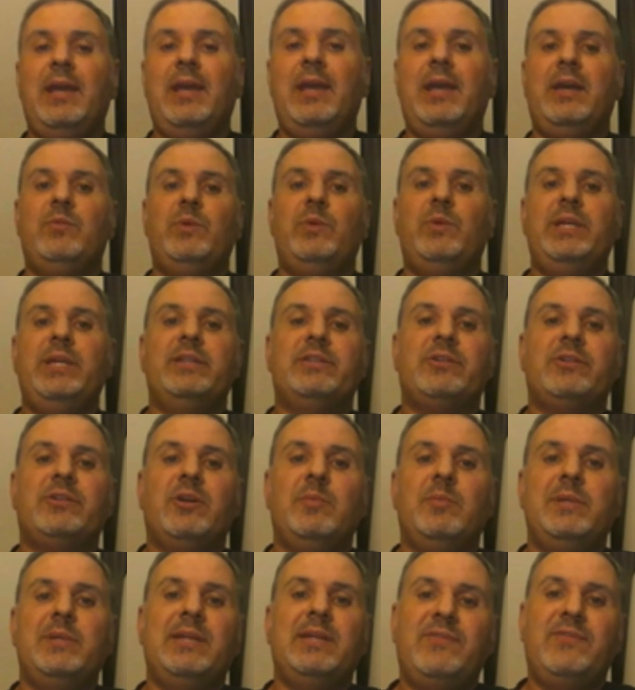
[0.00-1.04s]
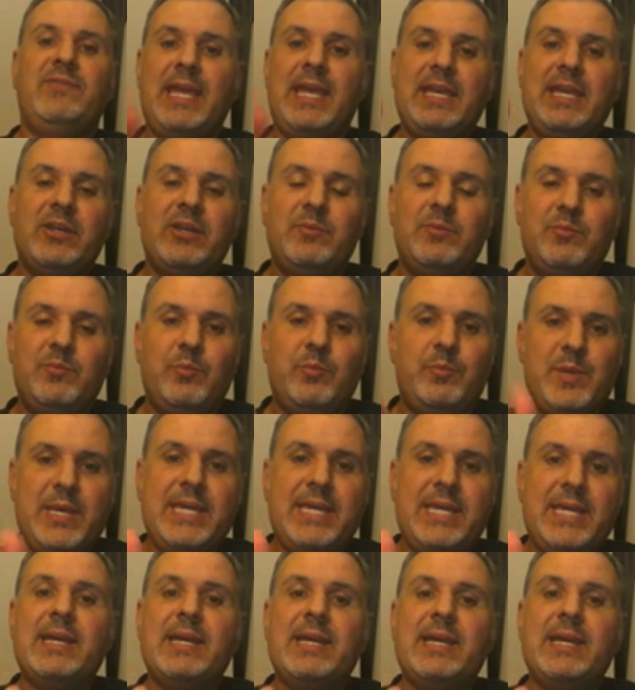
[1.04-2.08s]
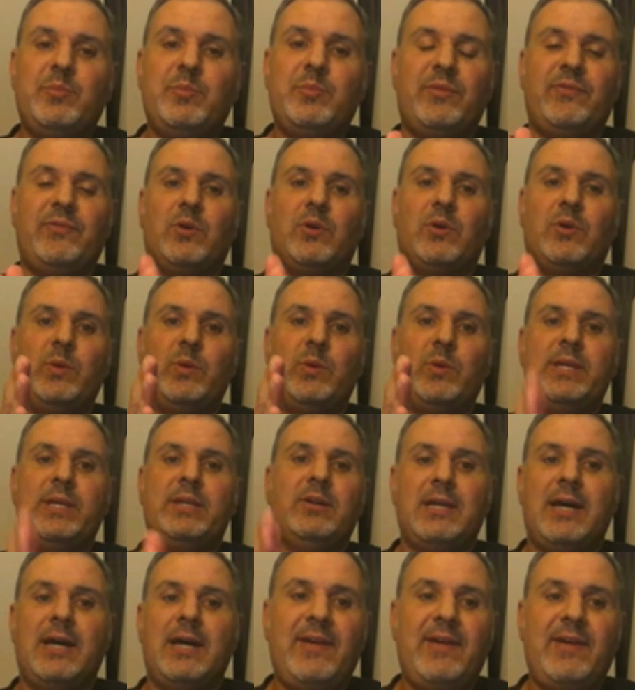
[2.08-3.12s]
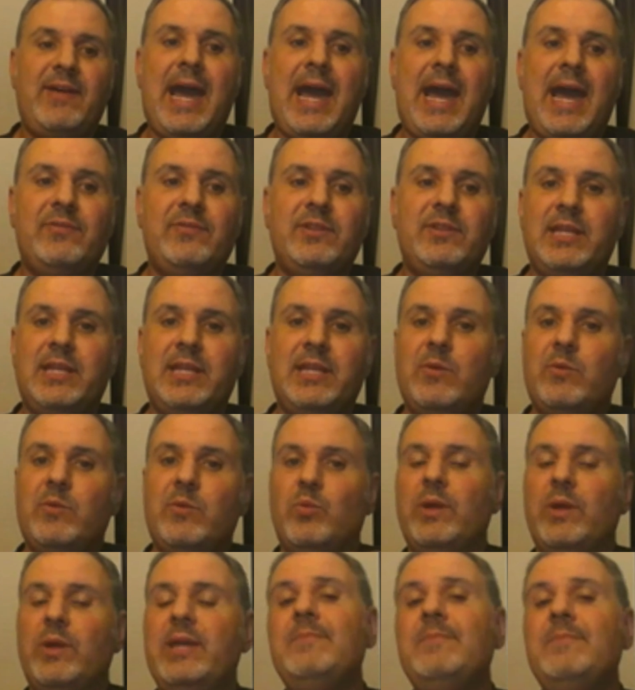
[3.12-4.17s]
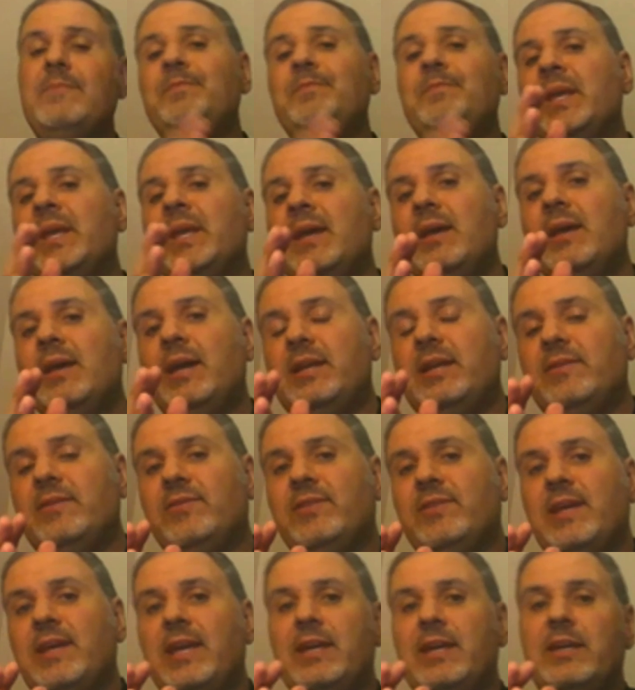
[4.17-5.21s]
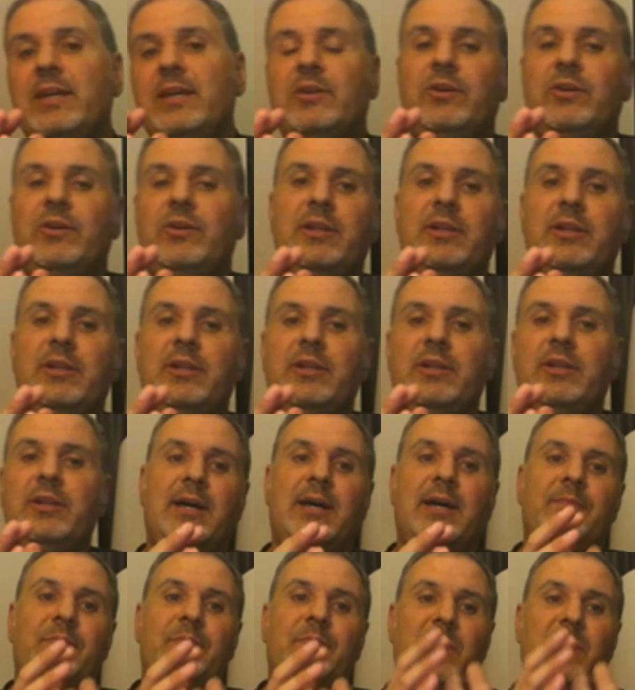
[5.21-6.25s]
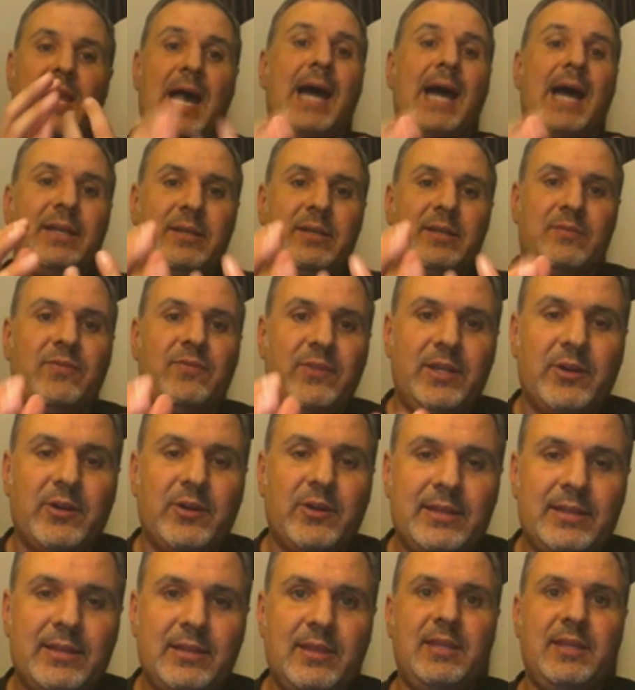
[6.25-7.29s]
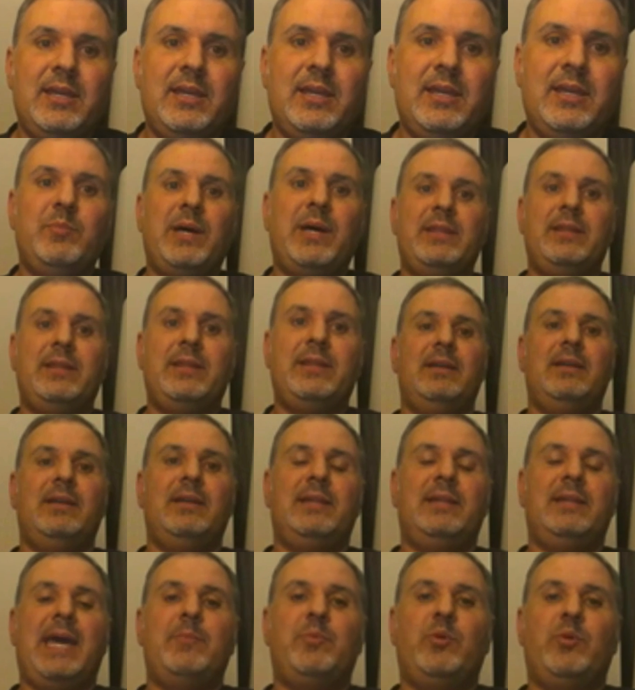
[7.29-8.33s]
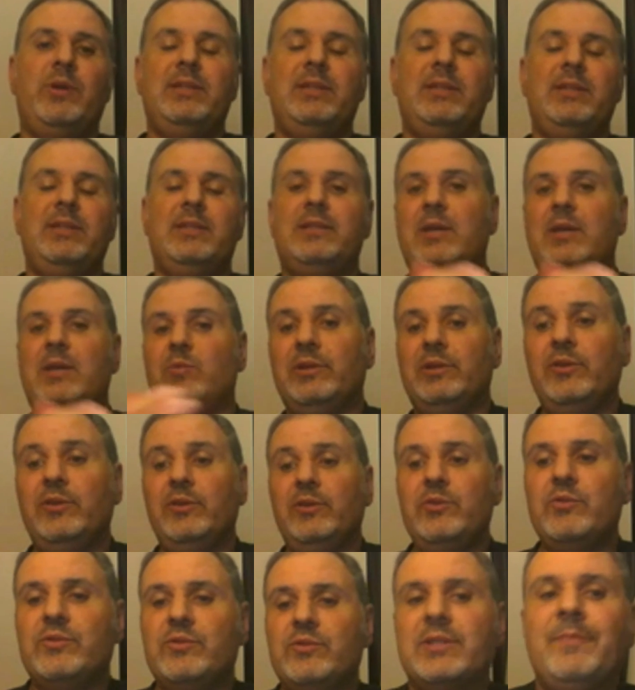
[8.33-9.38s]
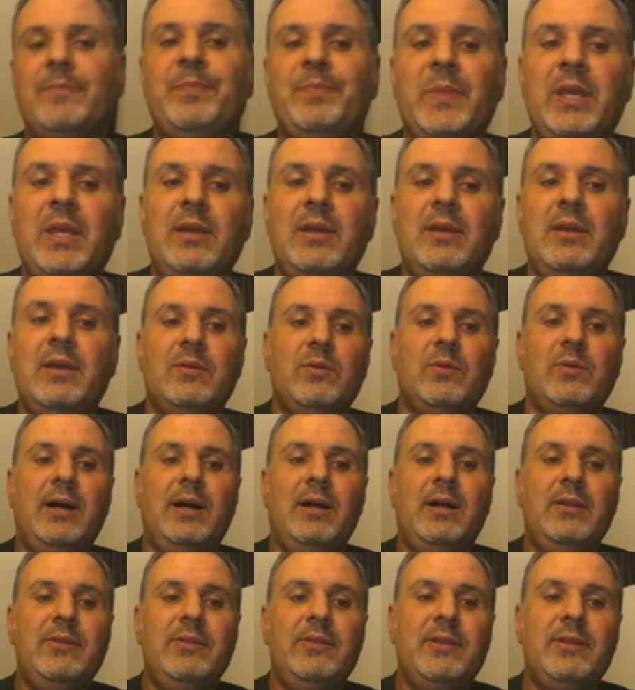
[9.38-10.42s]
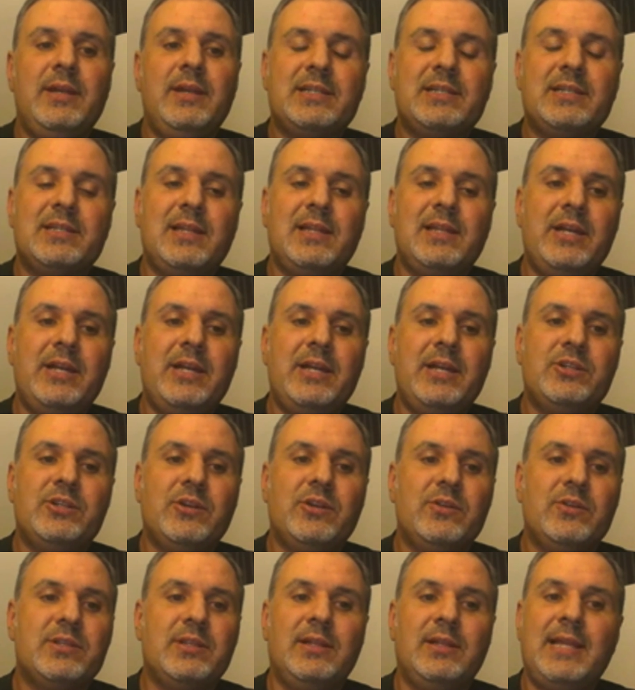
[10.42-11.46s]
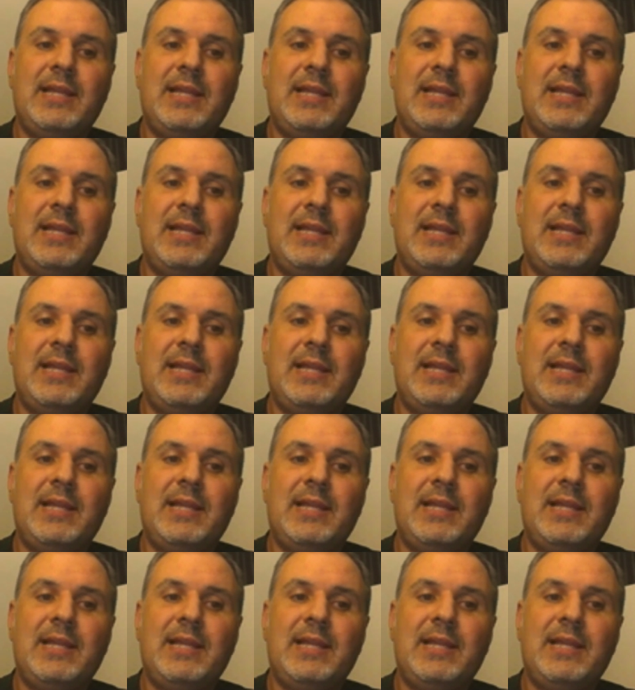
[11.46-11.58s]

And we determined if they could beat it before we killed off half, that they would win. And if they could um, not figure out the thing by the, that point, they would lose. Well, the next slide shows